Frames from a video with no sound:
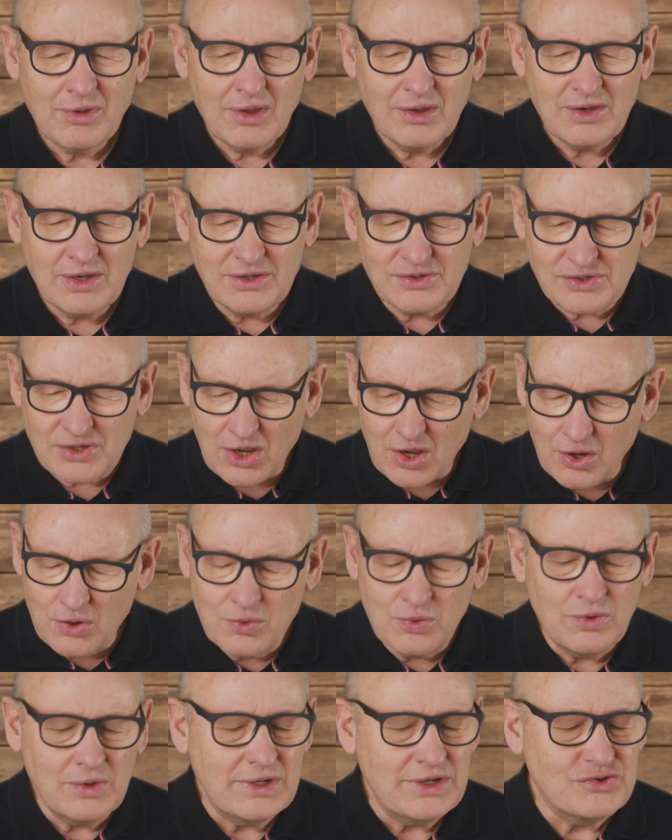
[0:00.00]
It's
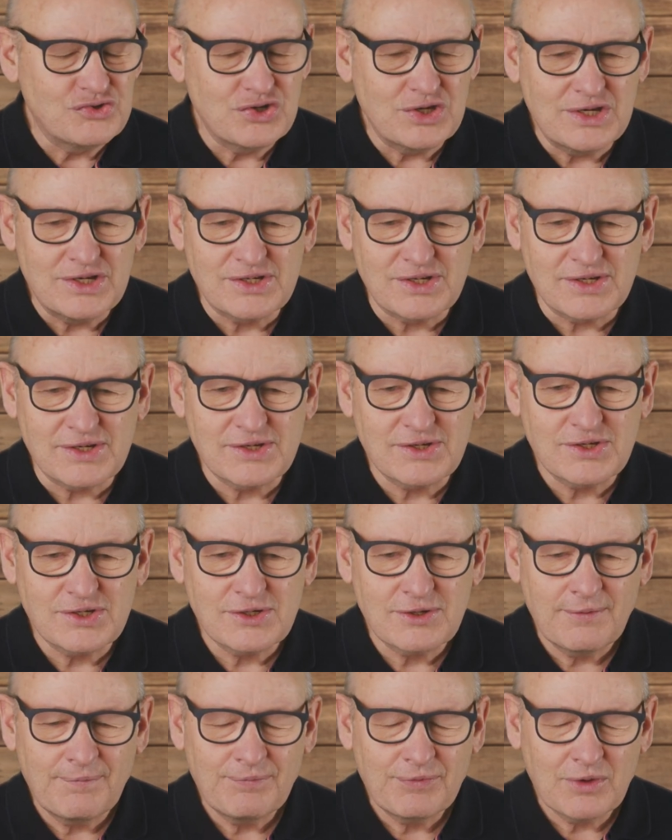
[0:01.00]
only
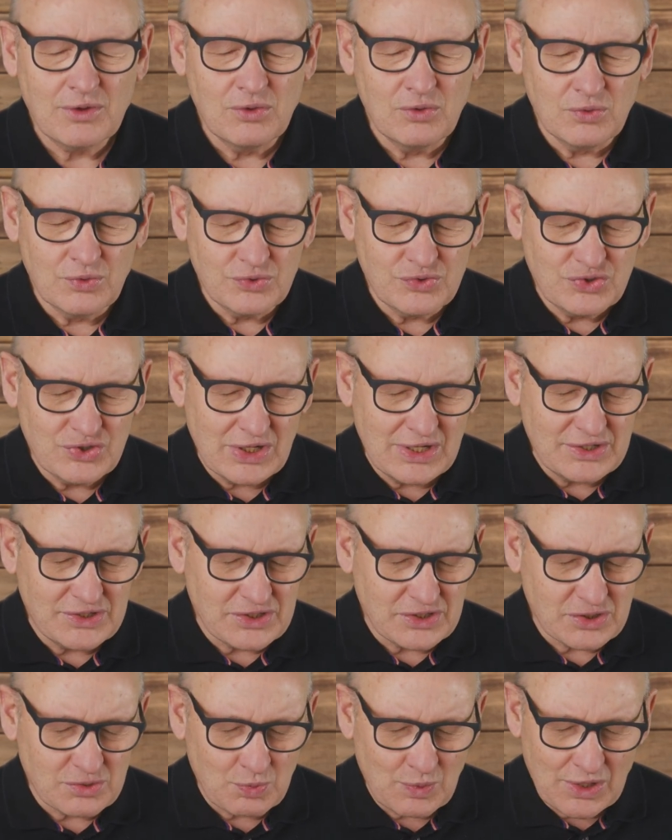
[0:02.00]
Jesus. Lord
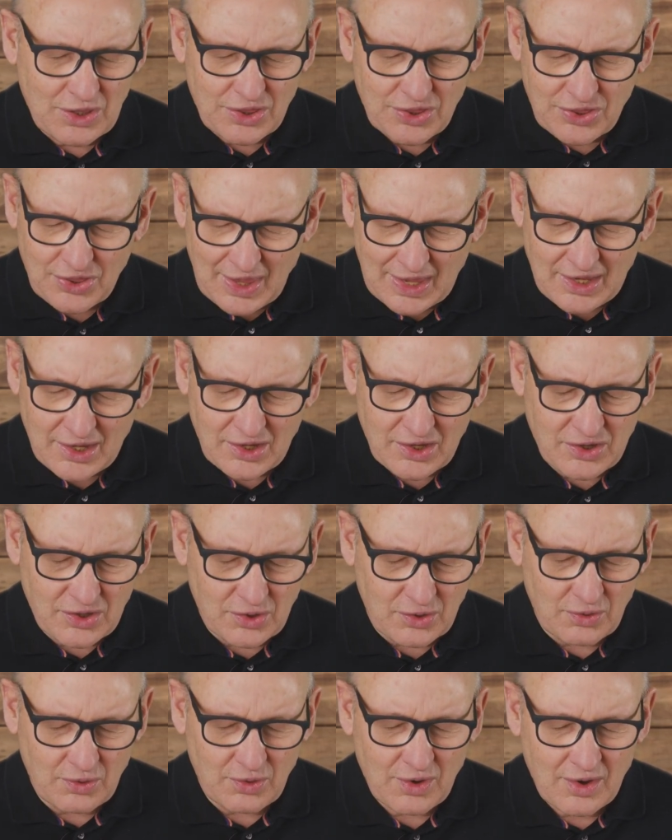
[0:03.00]
Jesus, we thank
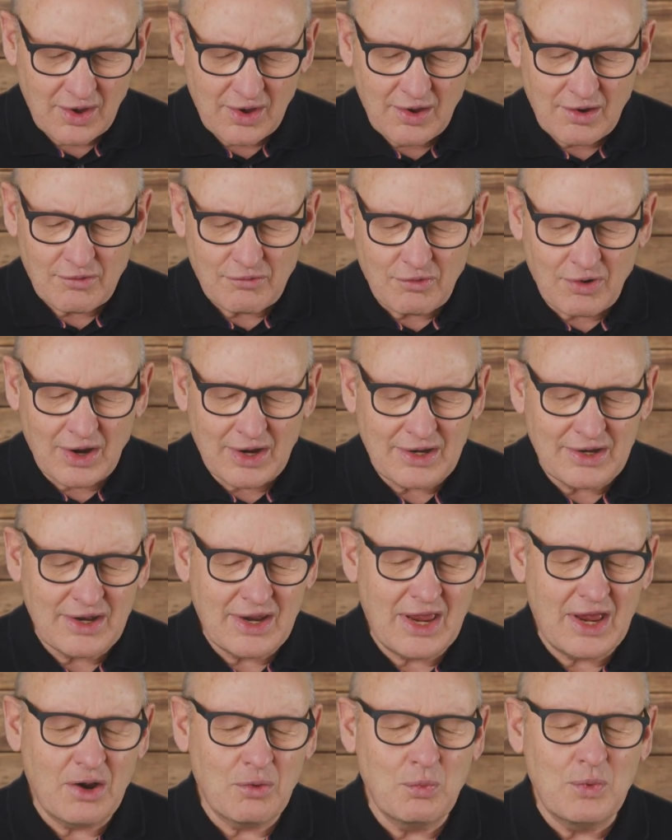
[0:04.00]
you right
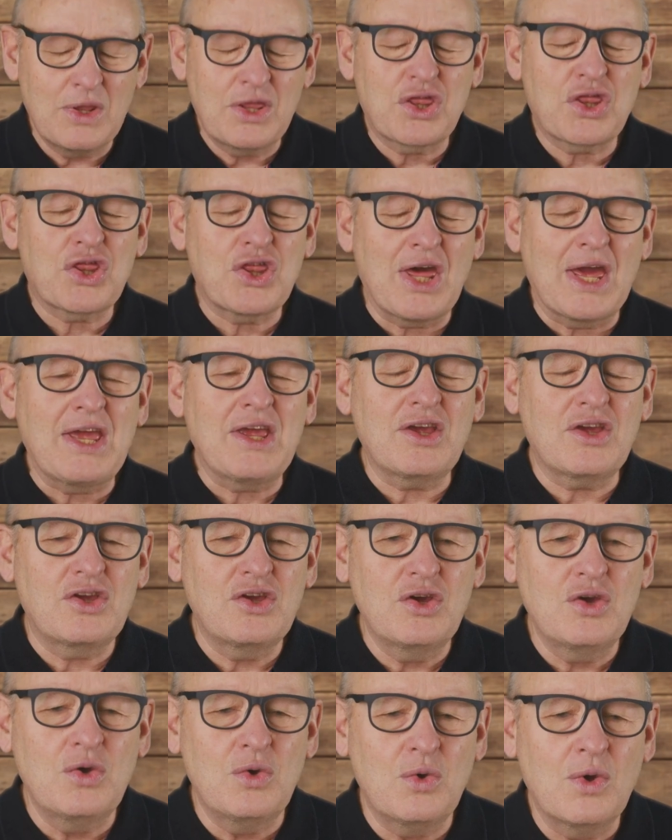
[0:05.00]
now. We thank
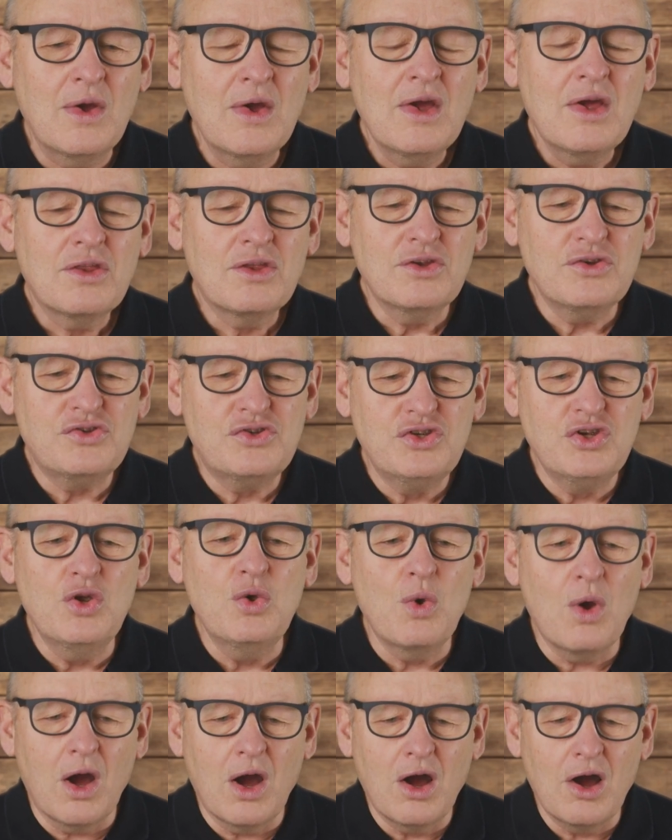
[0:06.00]
you that
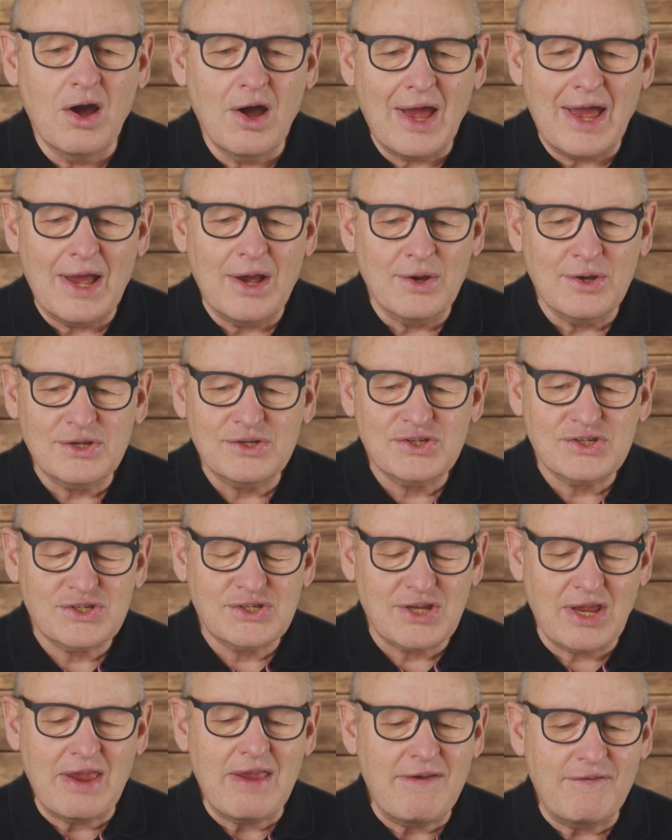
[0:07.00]
you are our
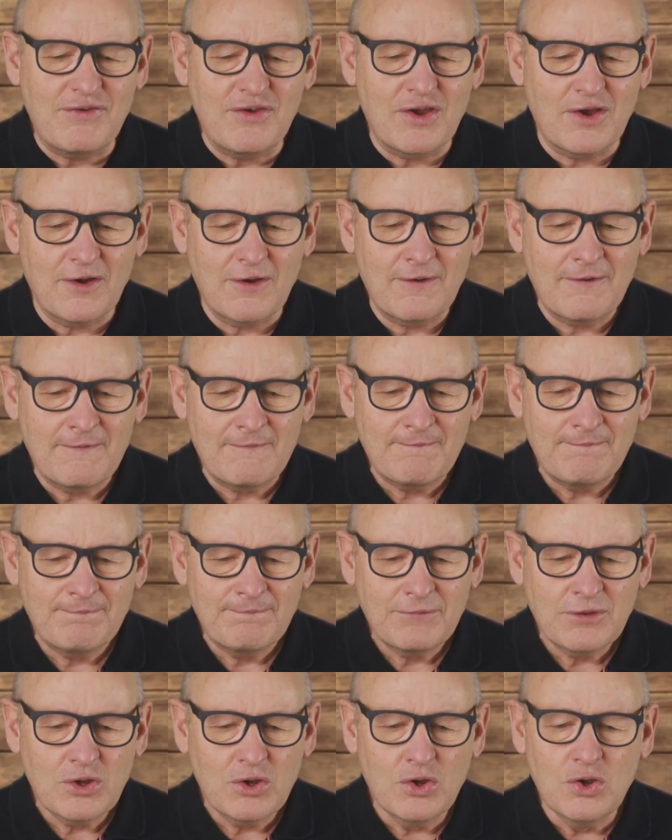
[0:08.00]
Savior.
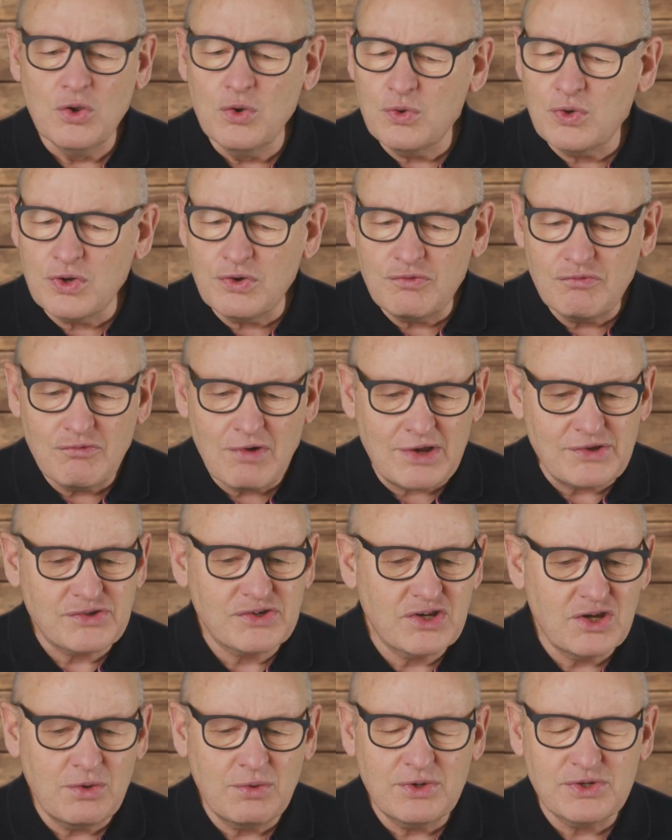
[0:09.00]
Who can
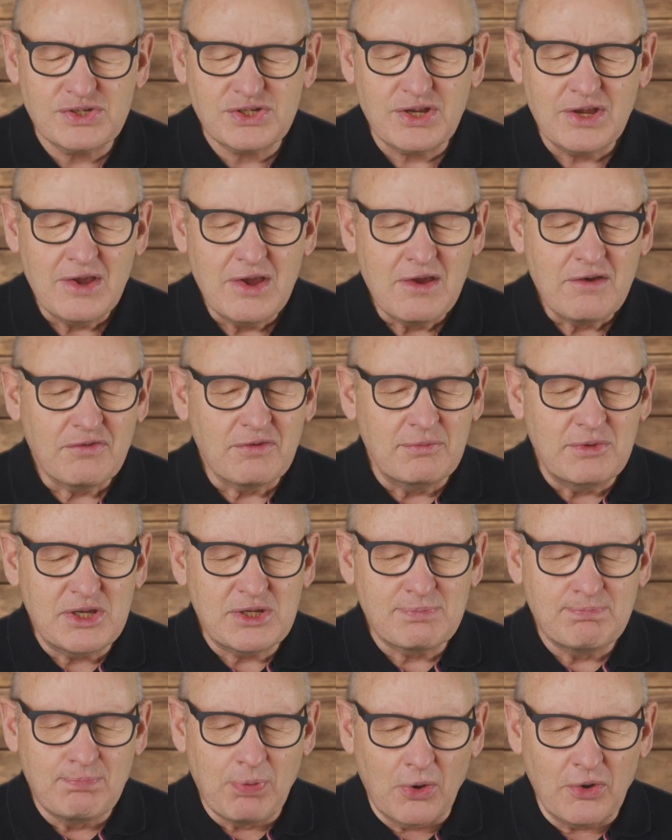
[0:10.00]
rescue us from
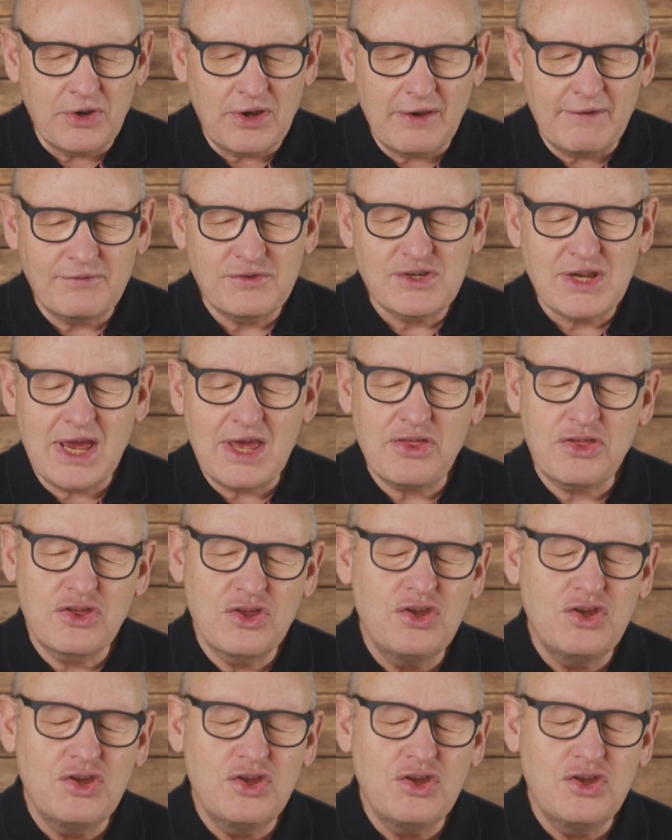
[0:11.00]
this body of death?